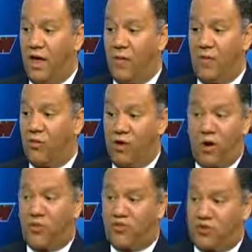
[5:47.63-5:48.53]
I mean, we're
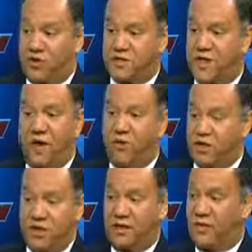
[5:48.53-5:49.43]
up at Georgetown. We
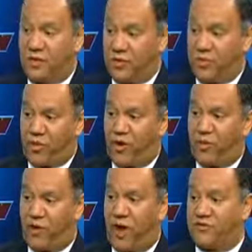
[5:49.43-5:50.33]
did the Pearl
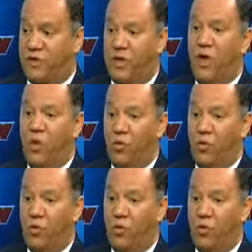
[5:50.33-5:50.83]
Project.